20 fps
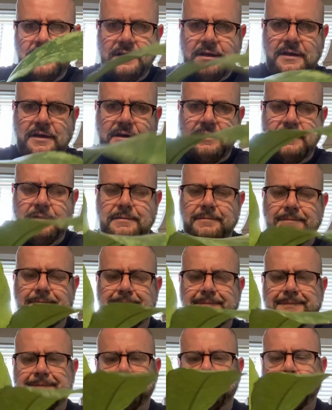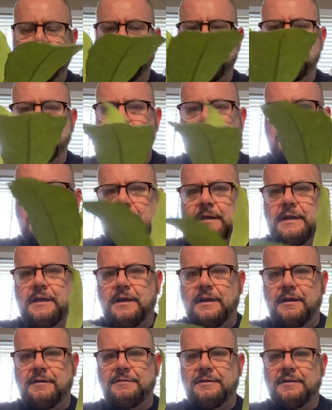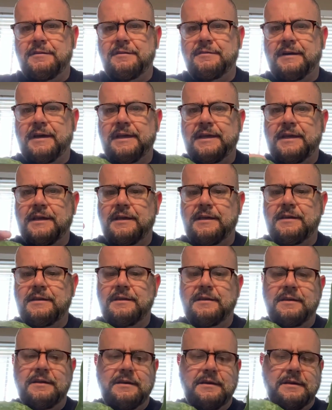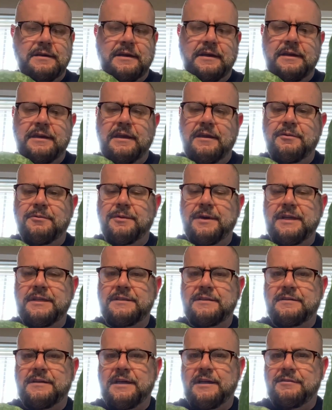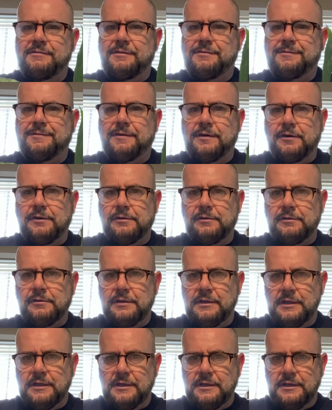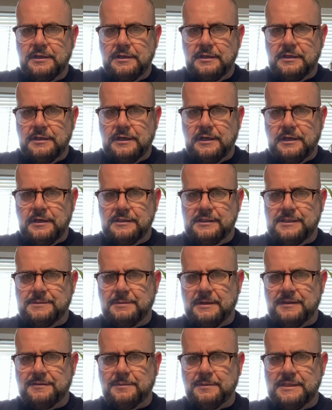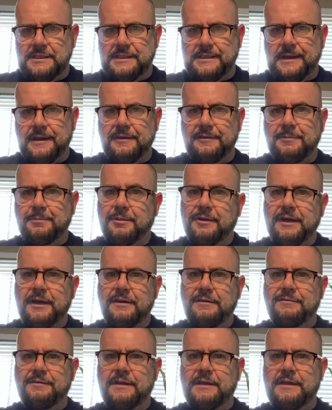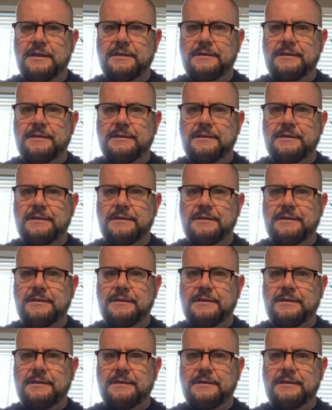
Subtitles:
I really like it. I can't wait till I have a full specimen size plant of it.